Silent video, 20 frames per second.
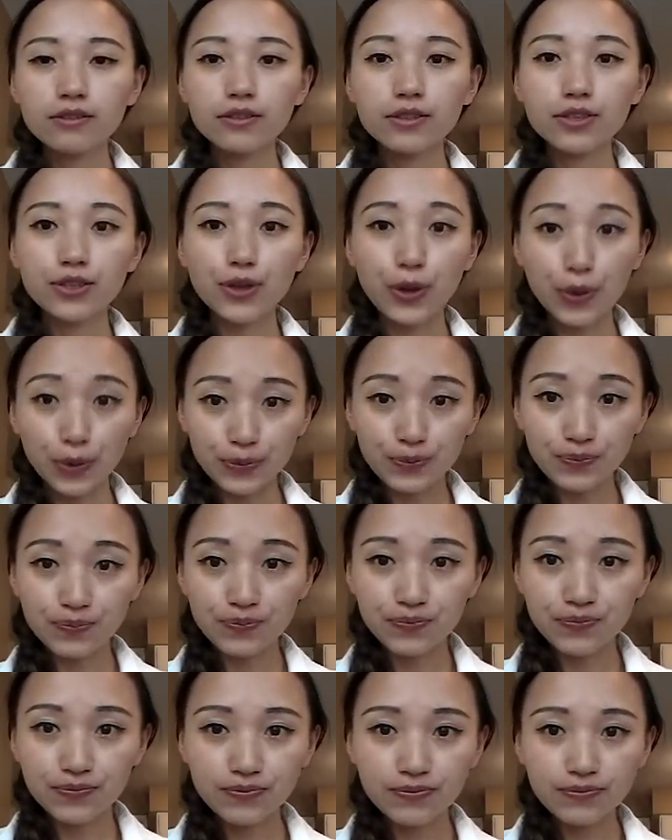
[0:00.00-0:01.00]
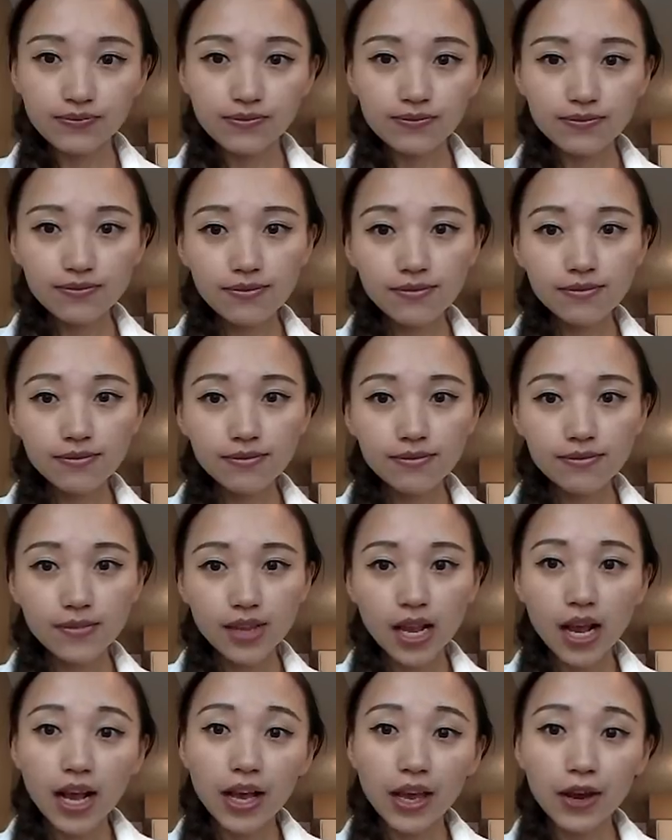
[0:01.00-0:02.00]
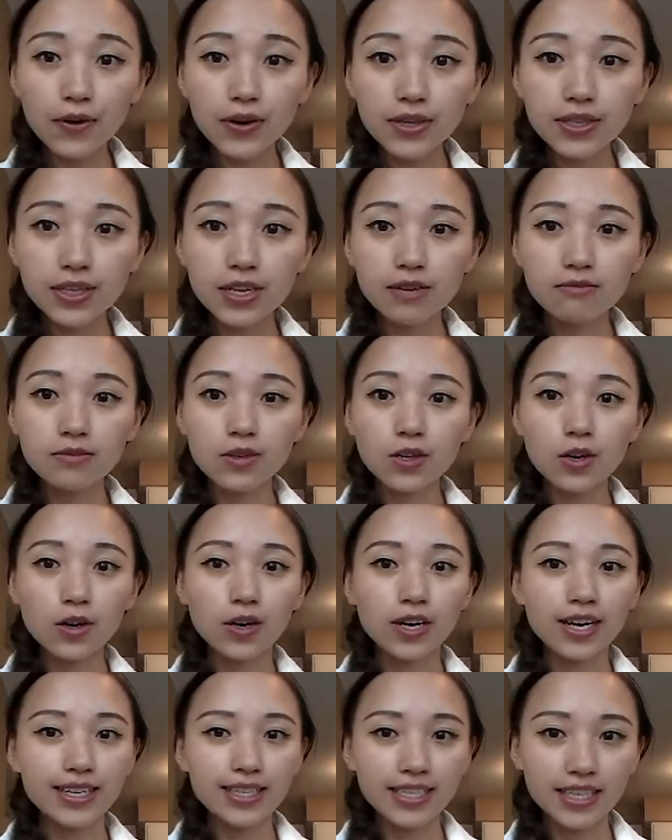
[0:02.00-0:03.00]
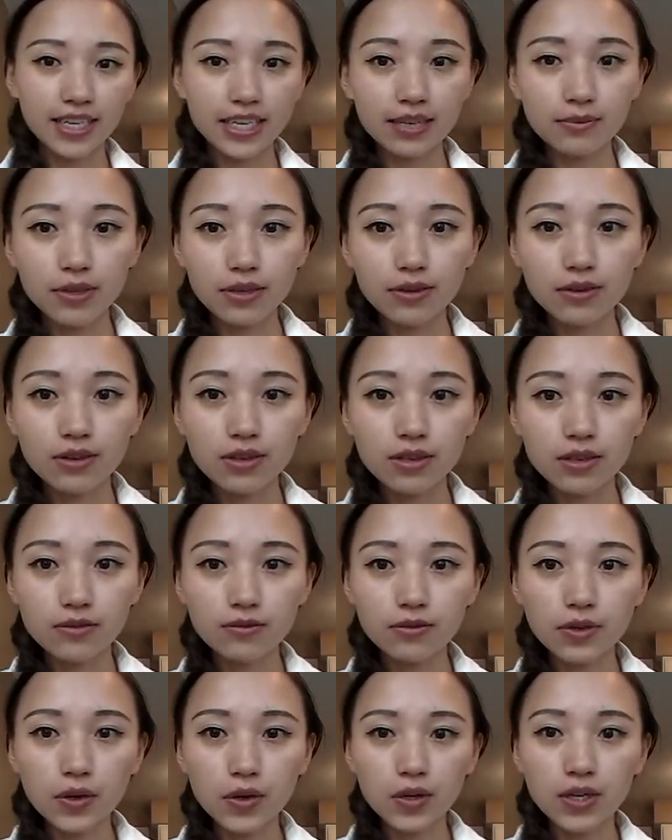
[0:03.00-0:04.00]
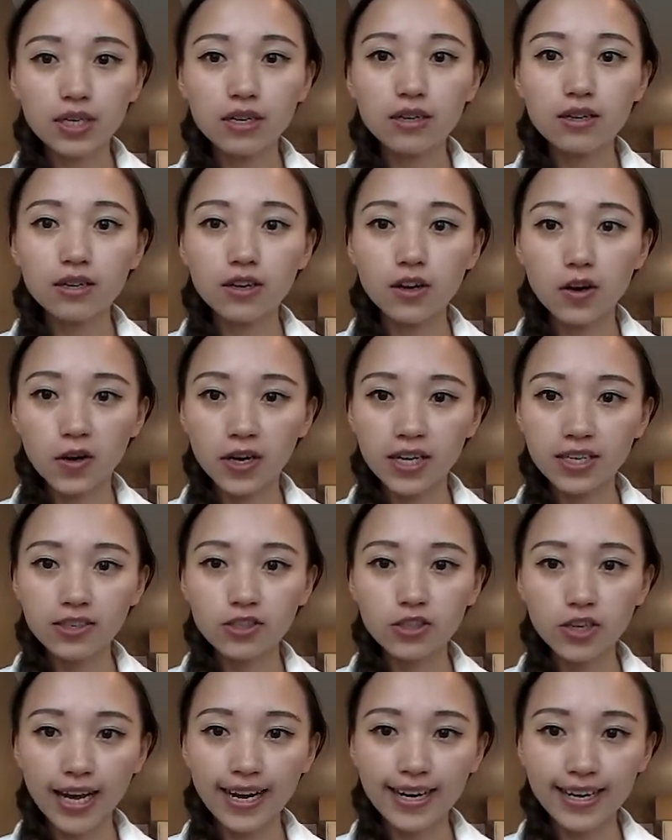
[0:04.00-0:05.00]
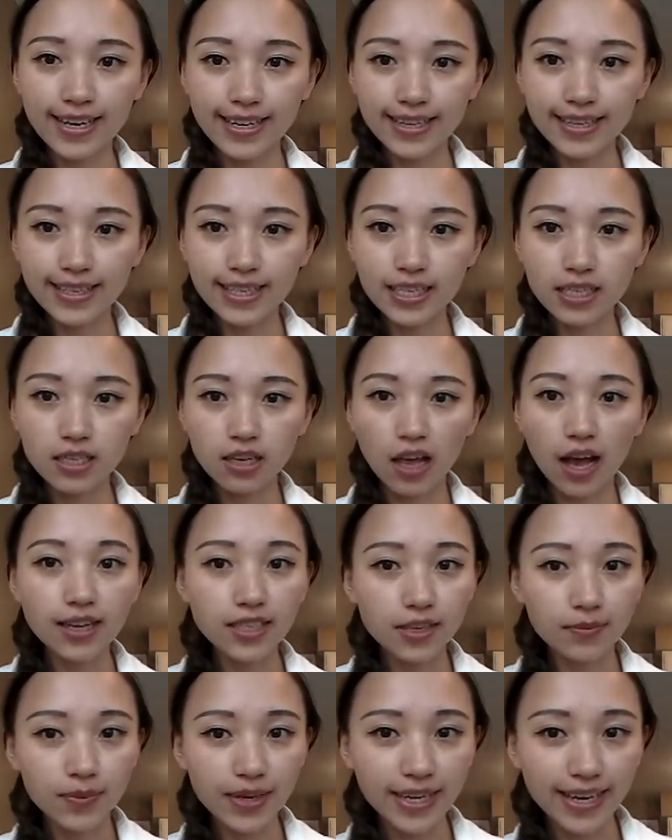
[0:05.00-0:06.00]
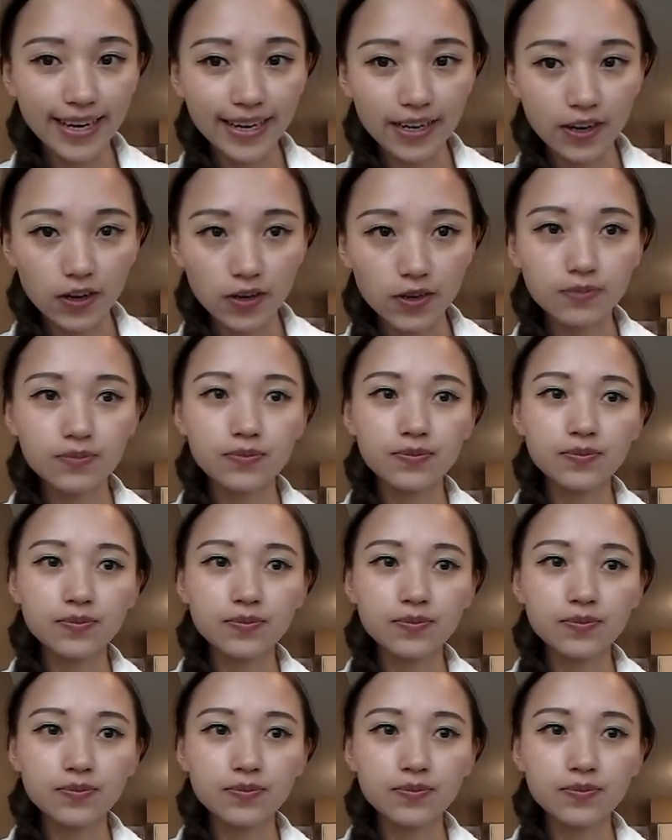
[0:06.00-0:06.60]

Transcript: So, here are some learning tips for learning Chinese as a beginner.